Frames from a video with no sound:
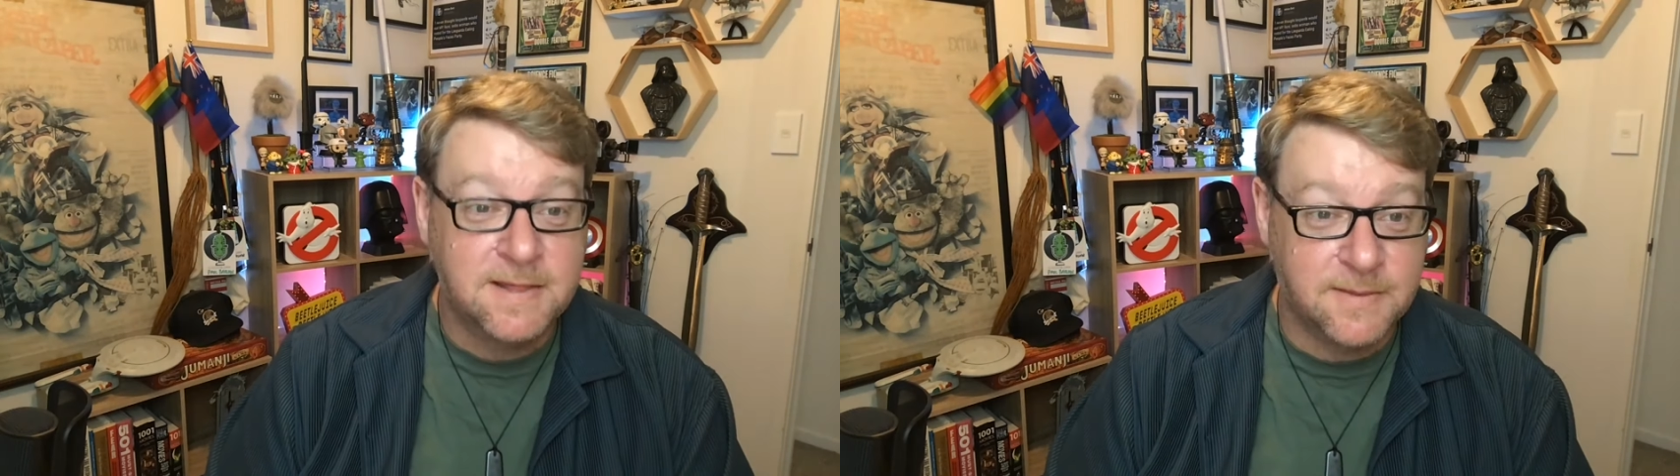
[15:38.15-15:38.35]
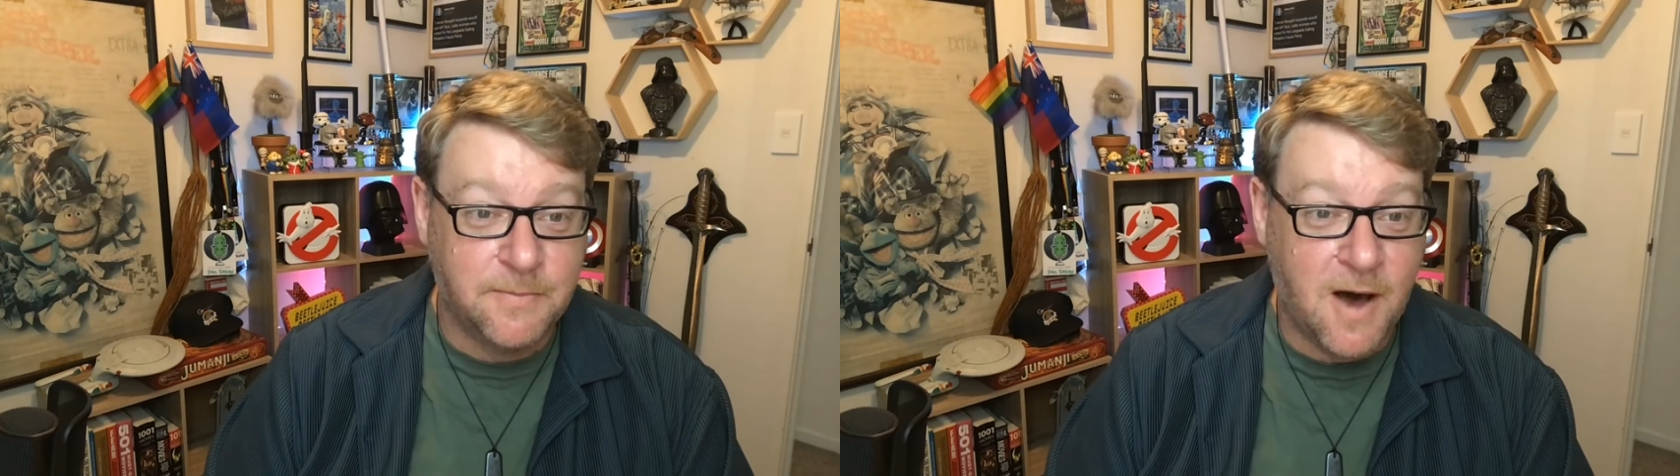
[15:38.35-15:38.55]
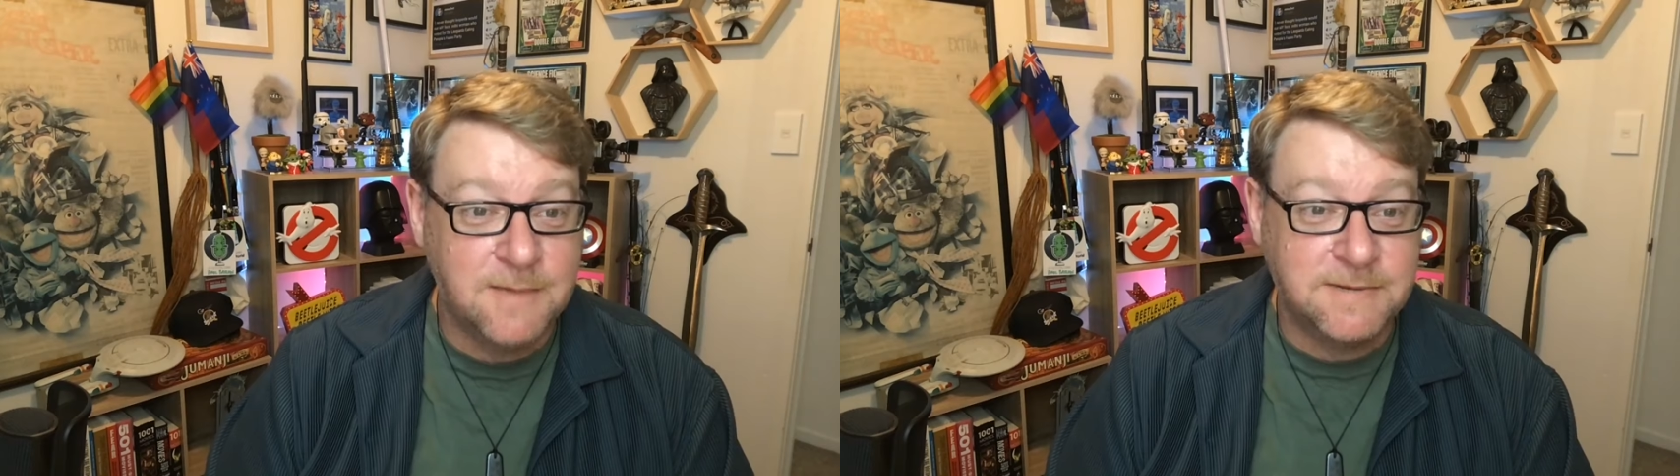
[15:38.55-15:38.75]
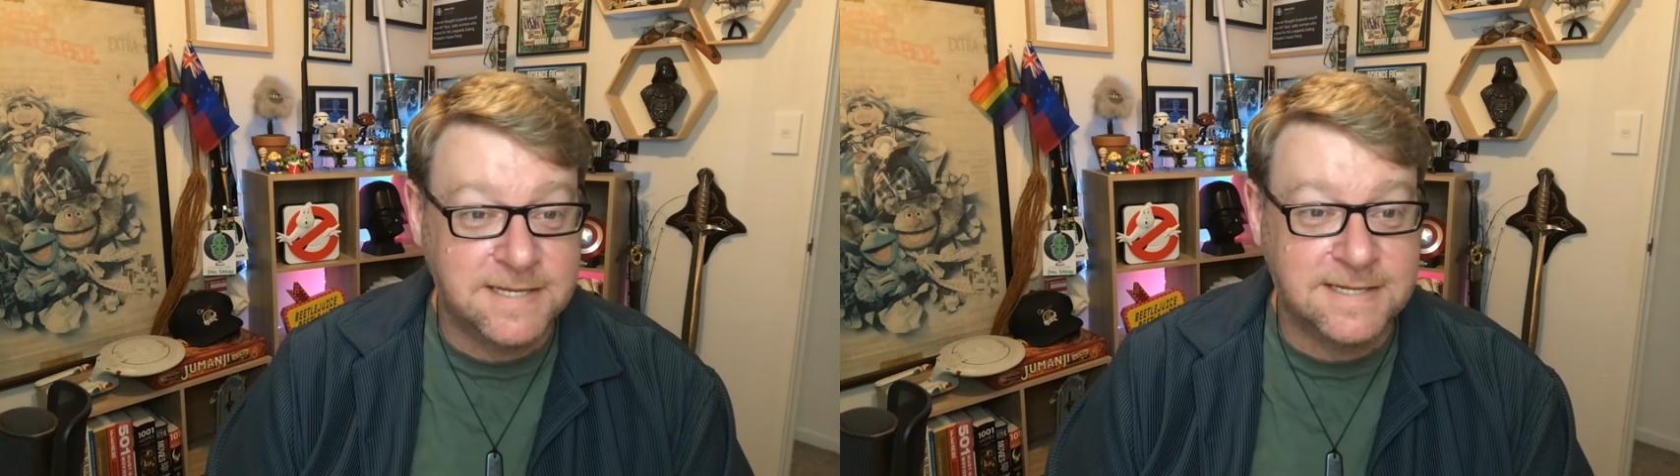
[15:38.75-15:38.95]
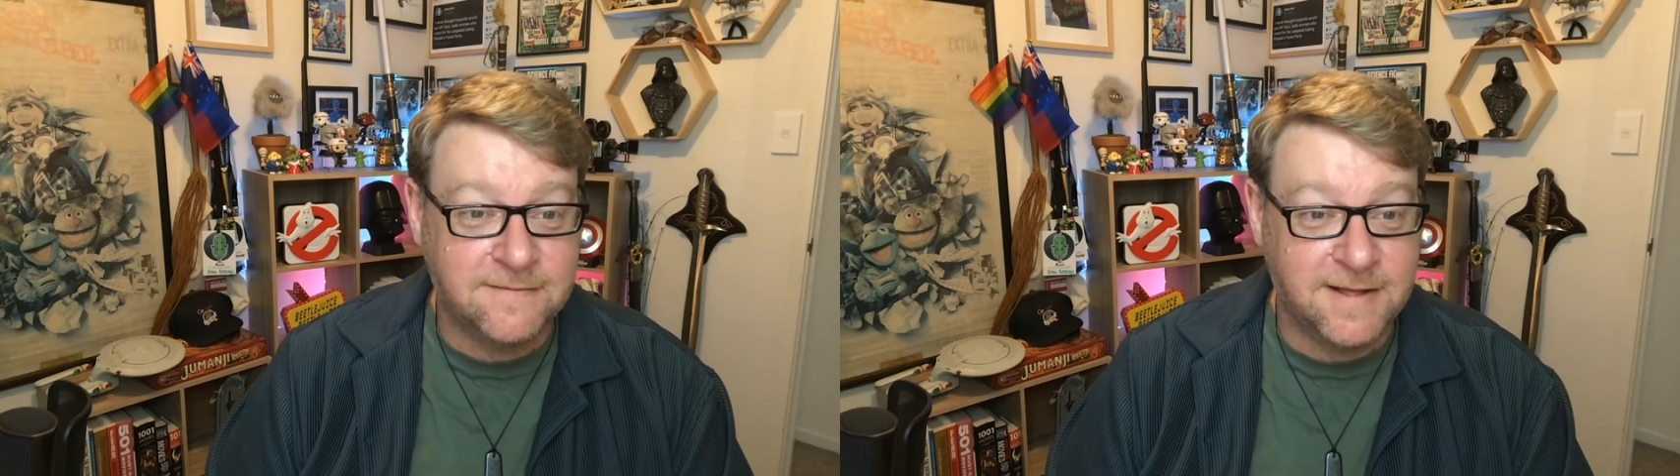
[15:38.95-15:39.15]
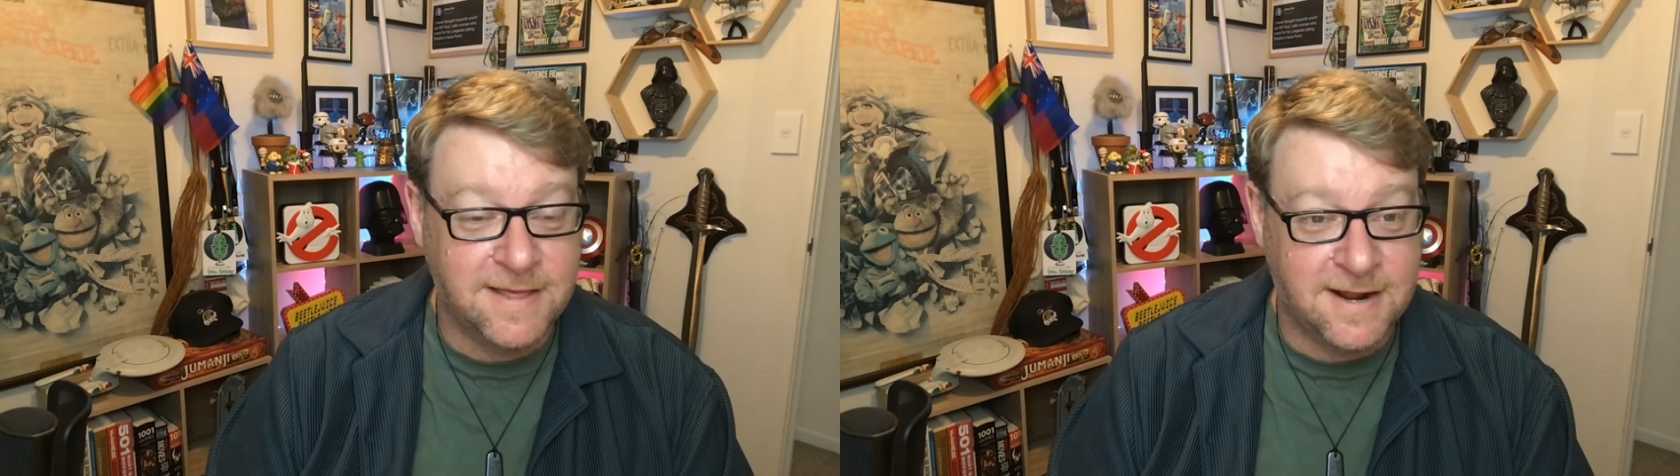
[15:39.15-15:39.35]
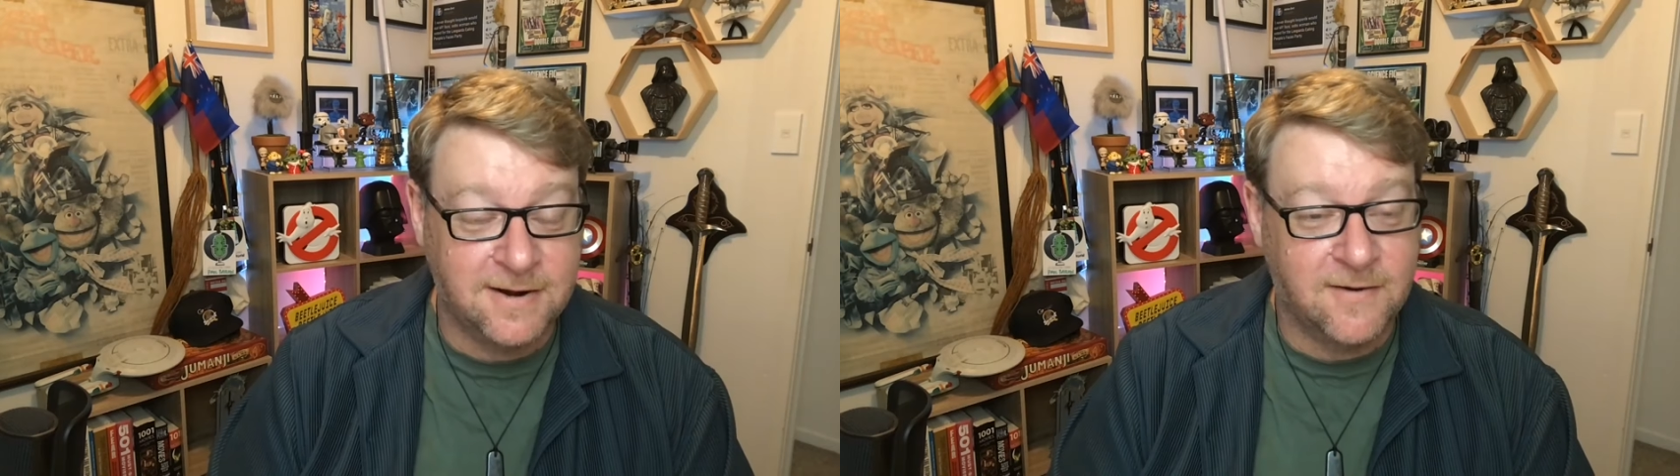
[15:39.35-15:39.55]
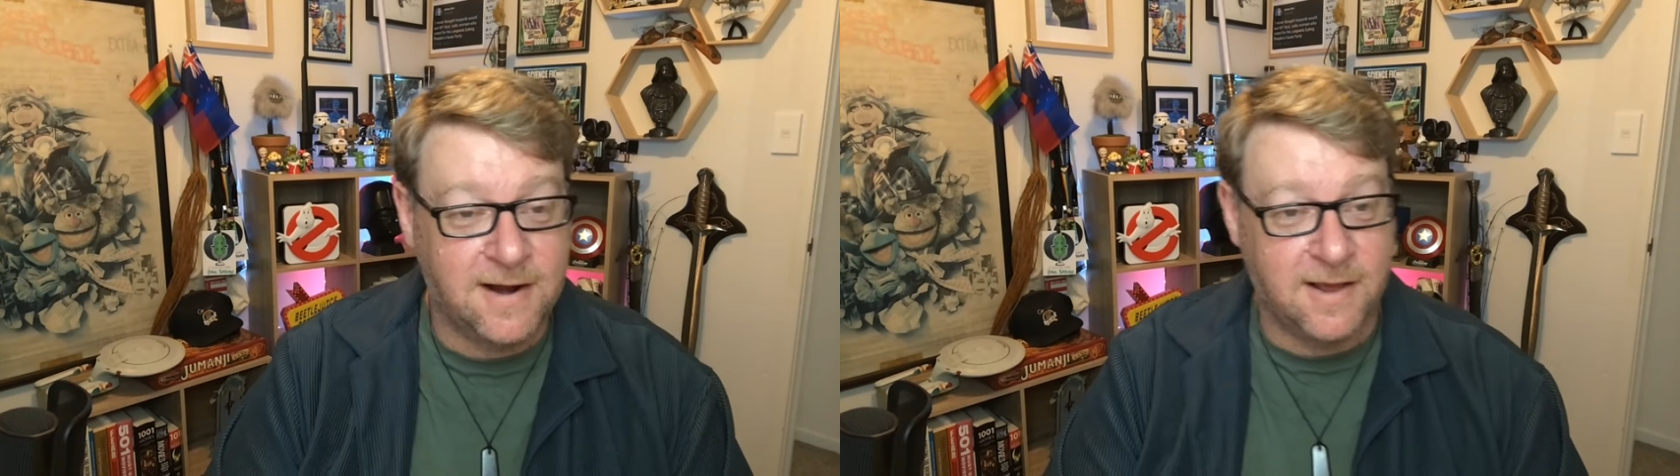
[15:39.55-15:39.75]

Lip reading: the pipes and stuff like that underground.